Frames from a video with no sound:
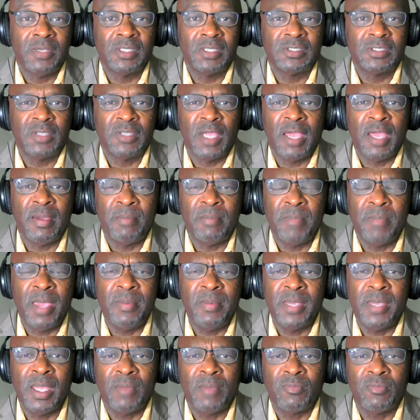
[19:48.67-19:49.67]
Because
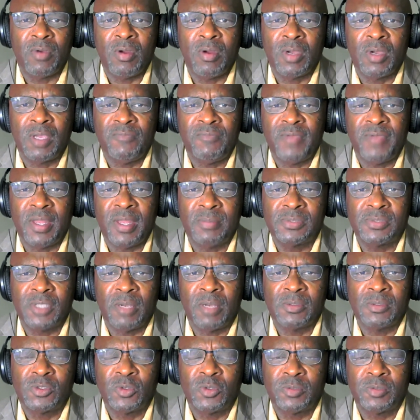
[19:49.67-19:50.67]
maybe I'm wrong, Yvette. I'm
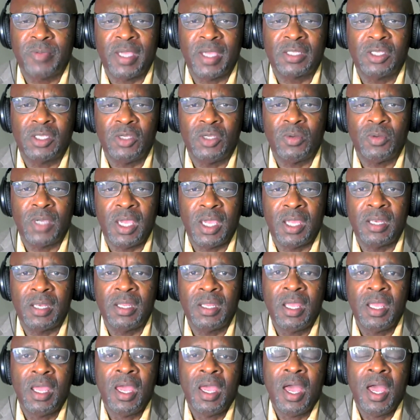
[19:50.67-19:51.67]
sorry. I'm going to switch back to you
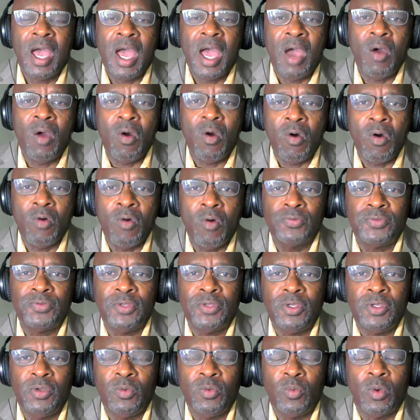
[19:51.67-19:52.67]
again. How old
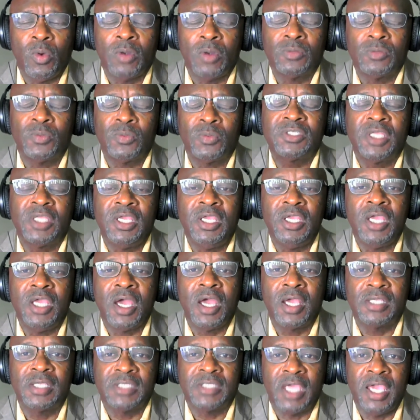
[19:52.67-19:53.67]
are you? Well, what's the
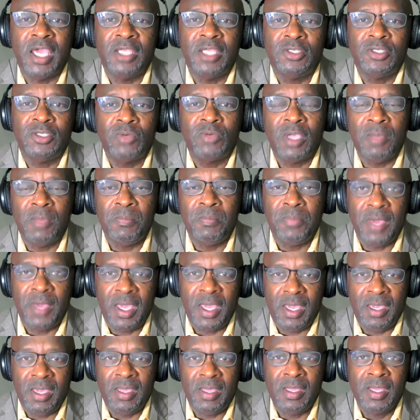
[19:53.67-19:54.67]
youngest age you can
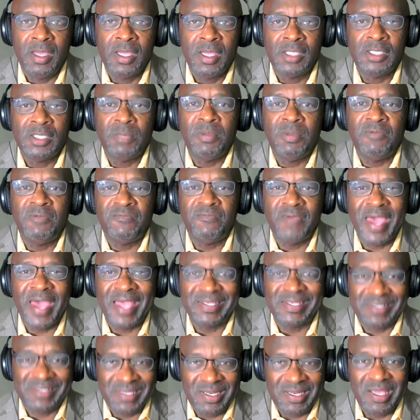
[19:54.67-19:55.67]
be to be
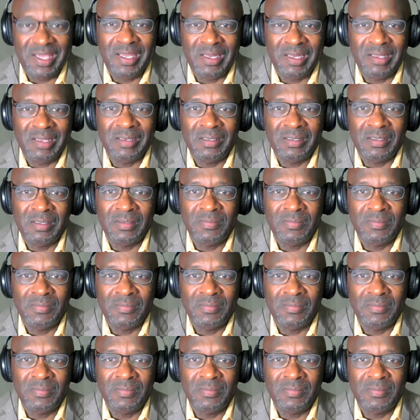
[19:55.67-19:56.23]
vaccinated?